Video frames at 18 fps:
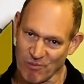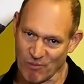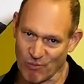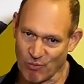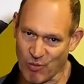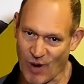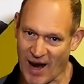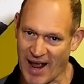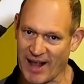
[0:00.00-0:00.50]

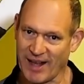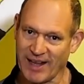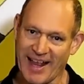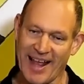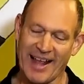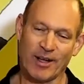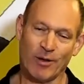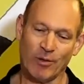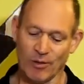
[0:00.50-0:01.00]
rail
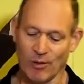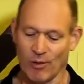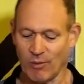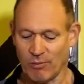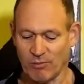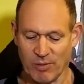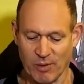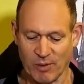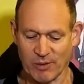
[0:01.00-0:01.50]
angle
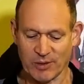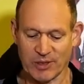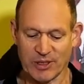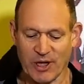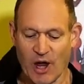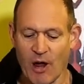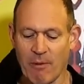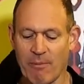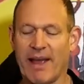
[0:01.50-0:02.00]
or, or
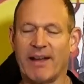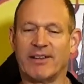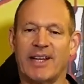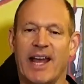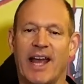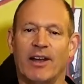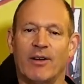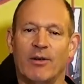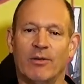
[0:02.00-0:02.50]
scope
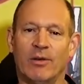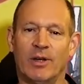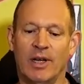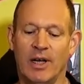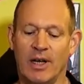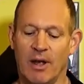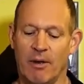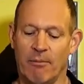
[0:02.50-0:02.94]
mount angle